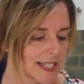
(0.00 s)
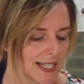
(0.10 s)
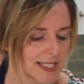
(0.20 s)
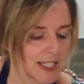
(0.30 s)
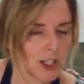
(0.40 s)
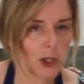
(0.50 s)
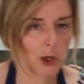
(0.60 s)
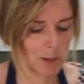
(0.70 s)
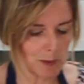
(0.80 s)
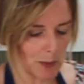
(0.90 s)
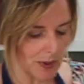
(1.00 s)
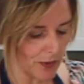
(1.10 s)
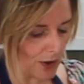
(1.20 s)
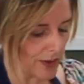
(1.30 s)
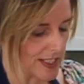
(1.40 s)
easy cubes, but we've
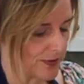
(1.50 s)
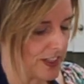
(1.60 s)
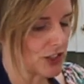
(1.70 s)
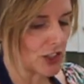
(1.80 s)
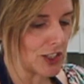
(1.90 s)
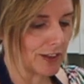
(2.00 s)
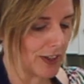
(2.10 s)
got this vision of